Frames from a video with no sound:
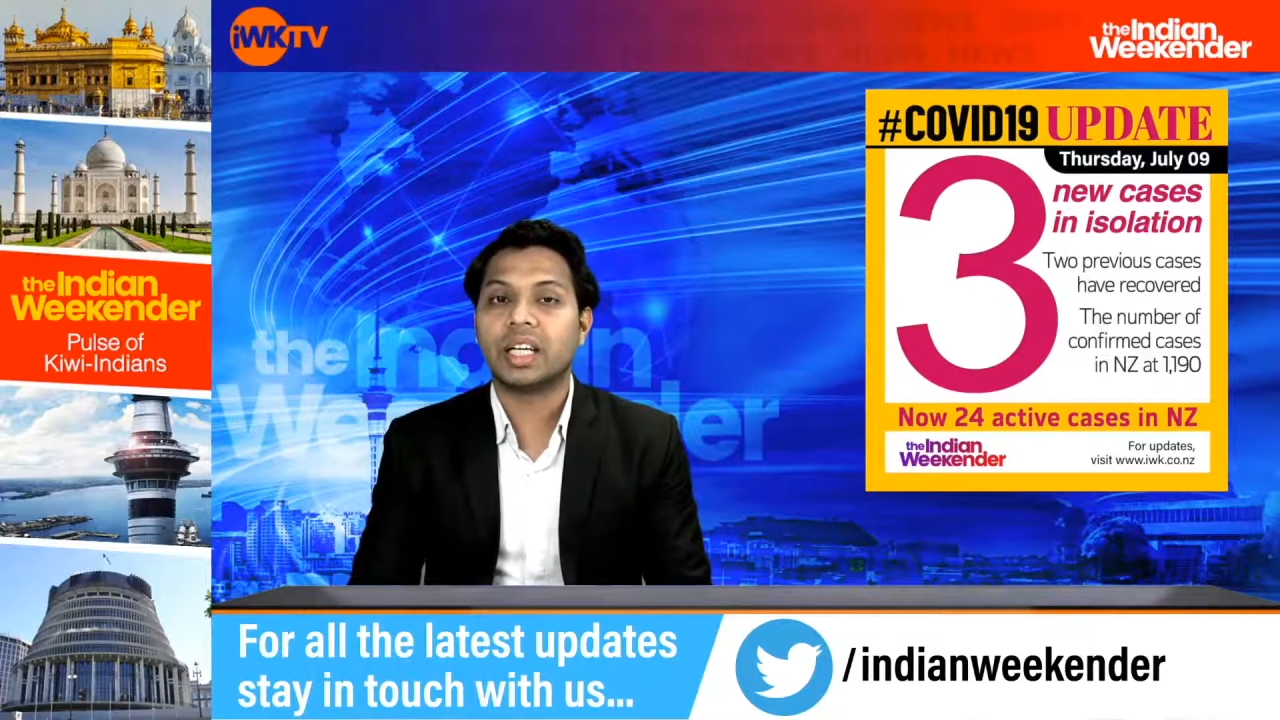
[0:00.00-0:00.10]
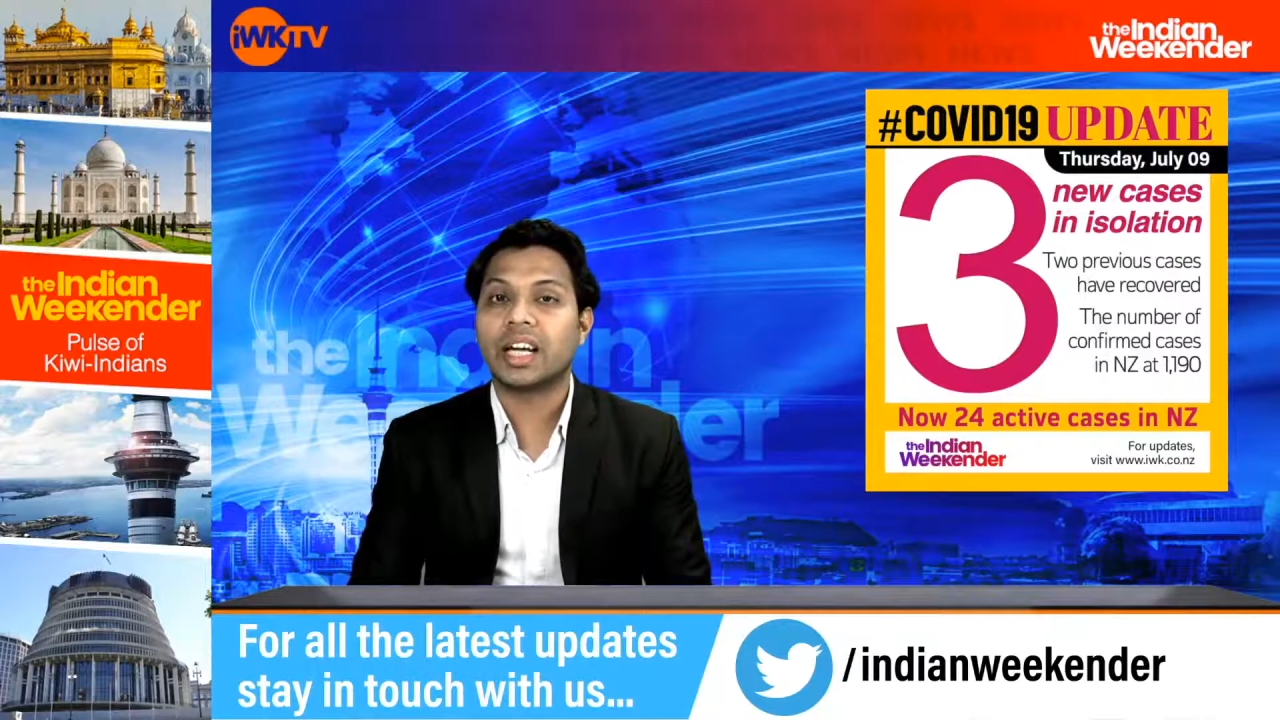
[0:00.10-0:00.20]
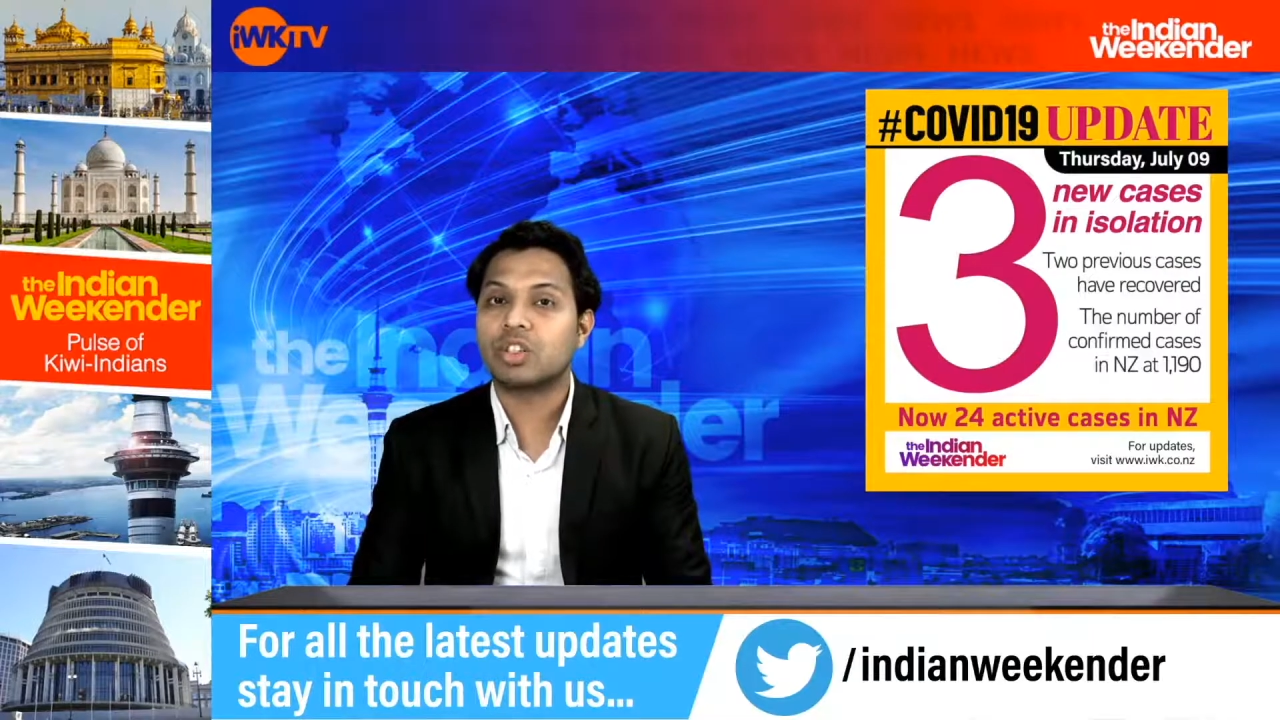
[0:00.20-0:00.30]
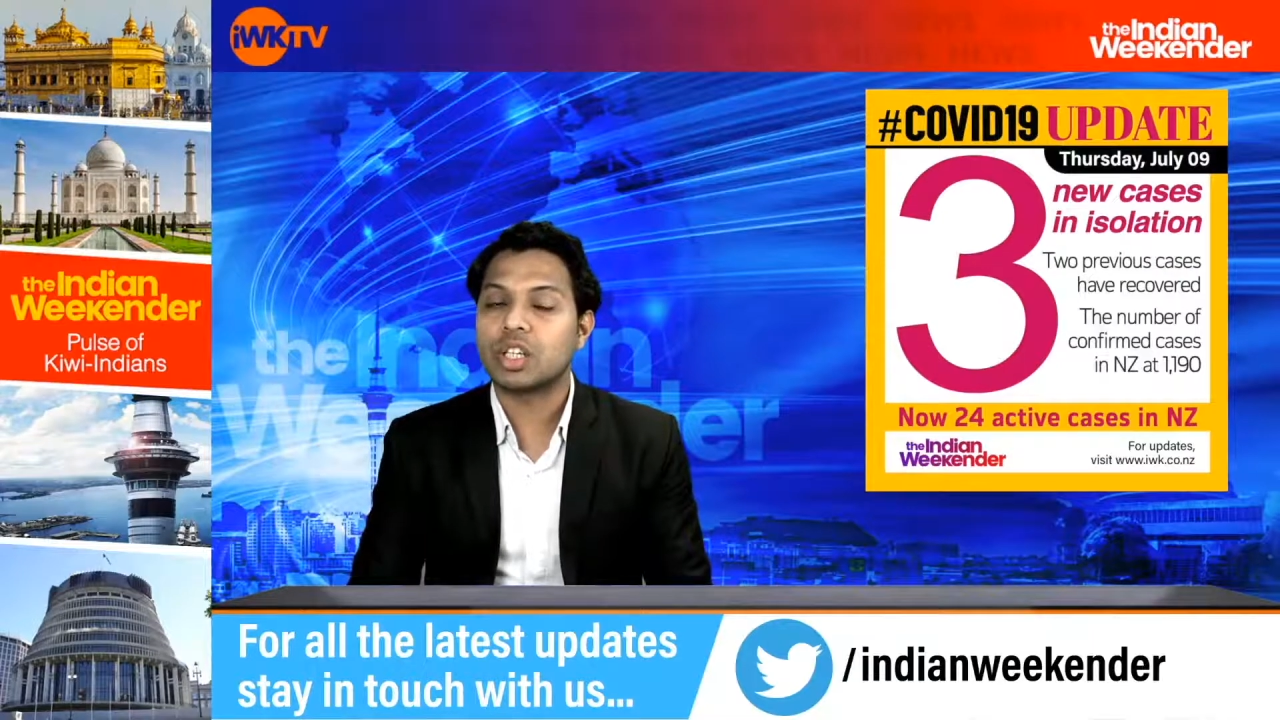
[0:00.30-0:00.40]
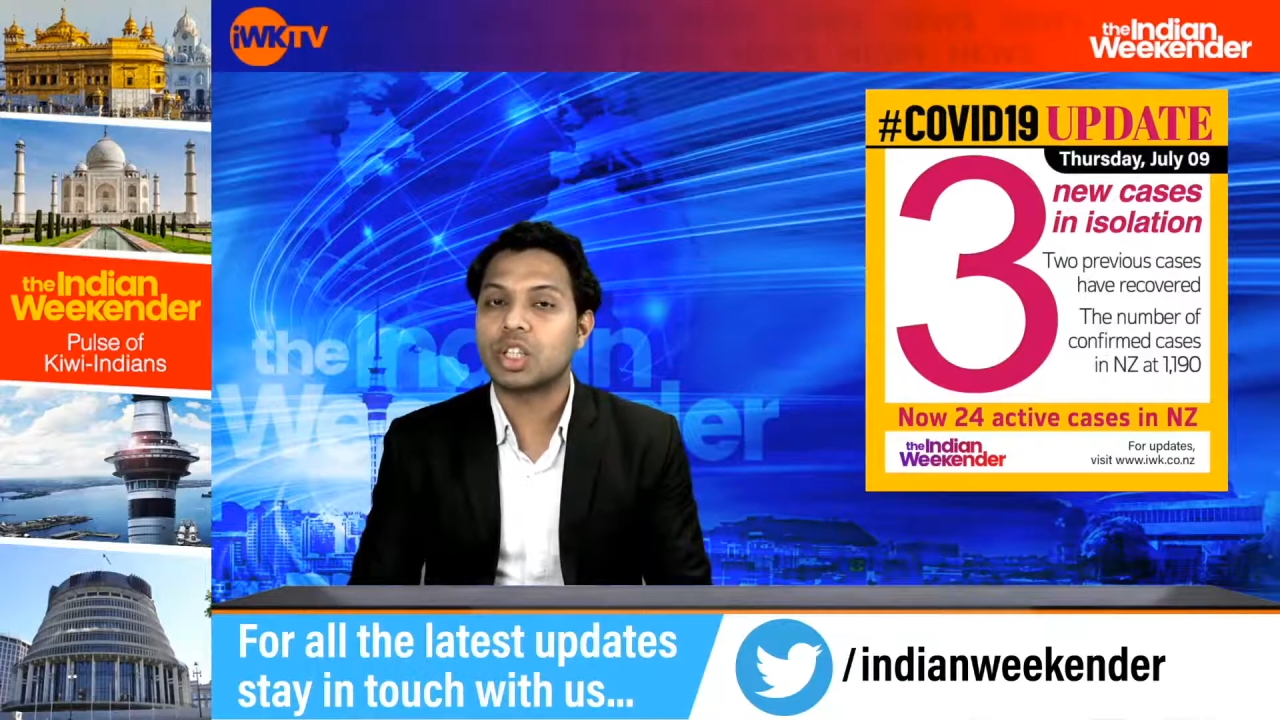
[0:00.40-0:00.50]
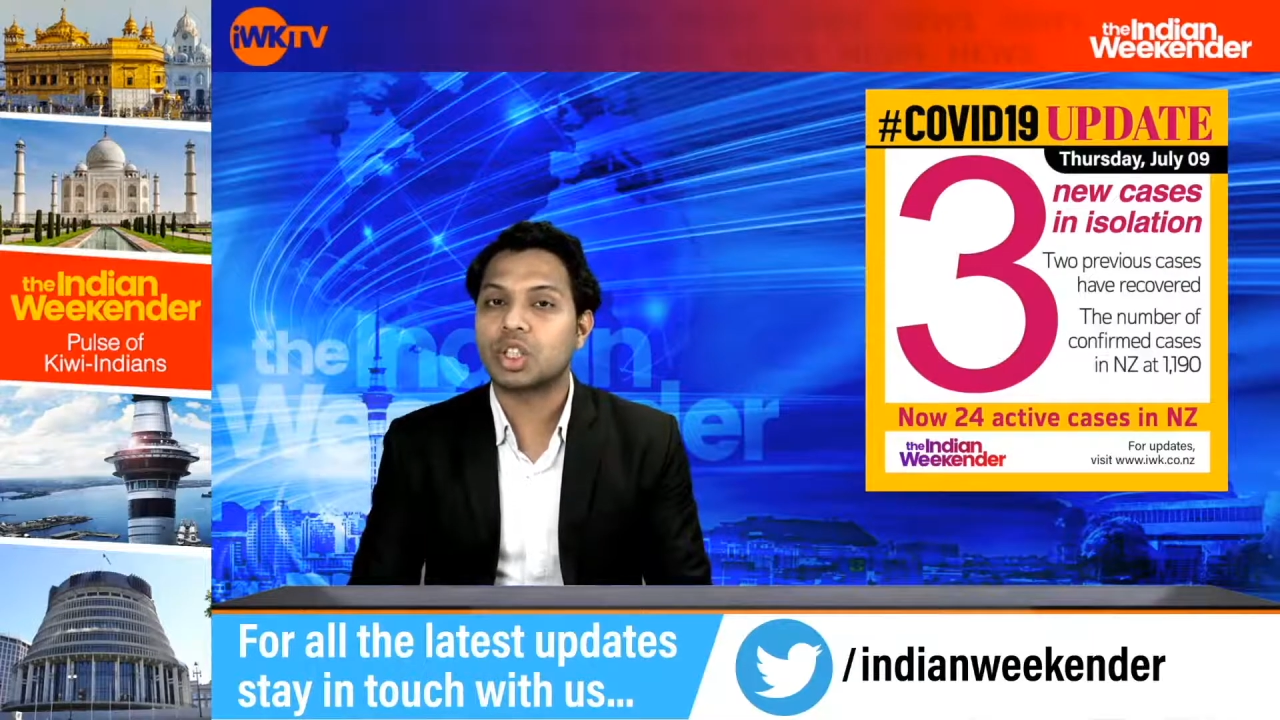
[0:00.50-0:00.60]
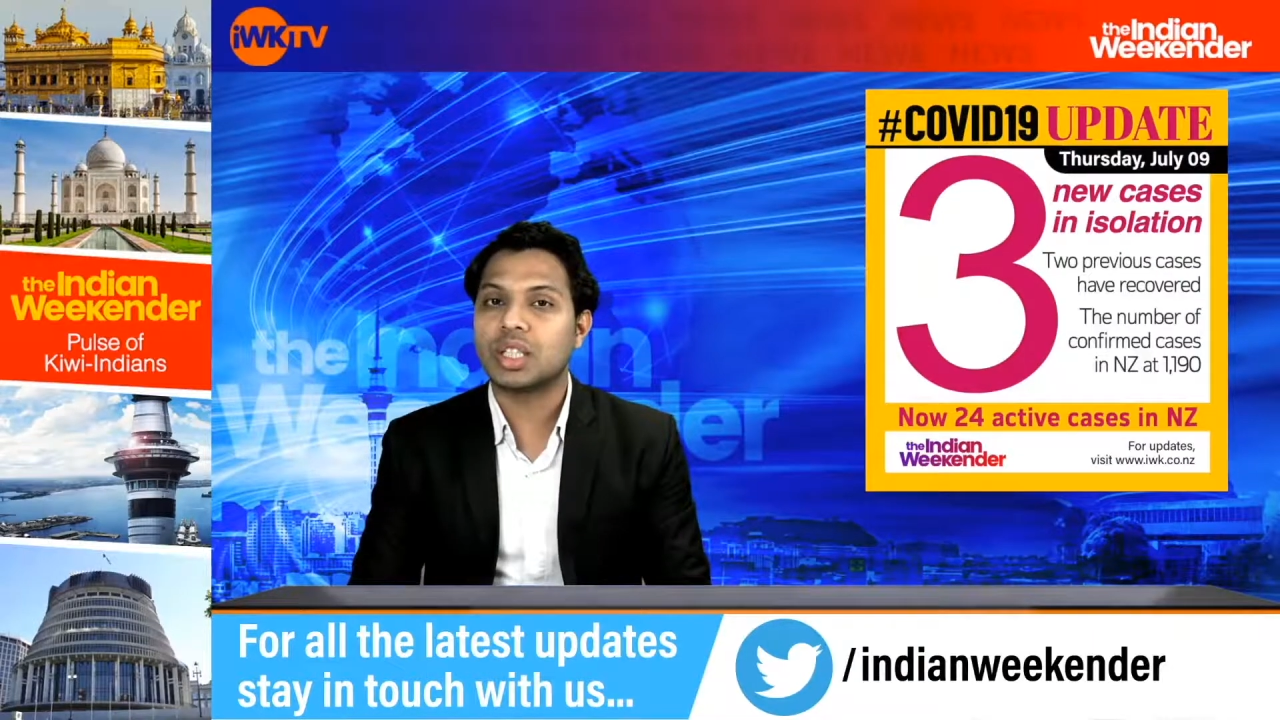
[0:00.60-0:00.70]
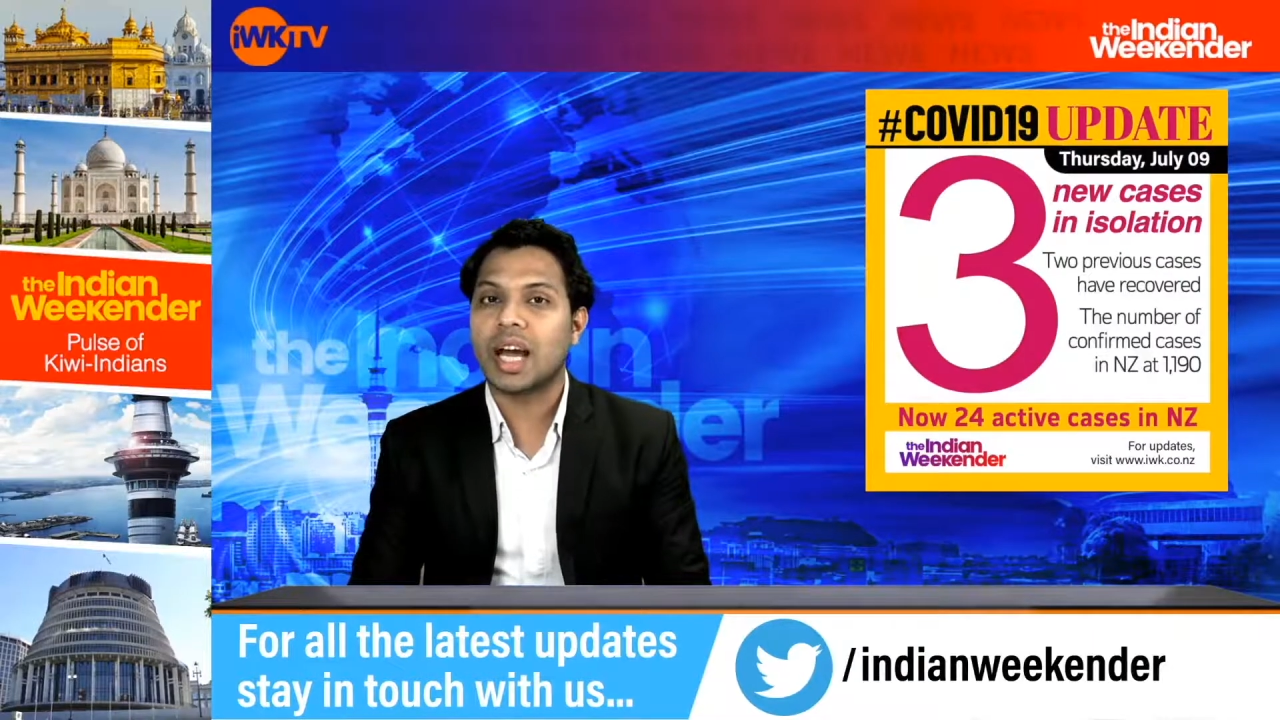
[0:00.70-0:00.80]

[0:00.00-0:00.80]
isolation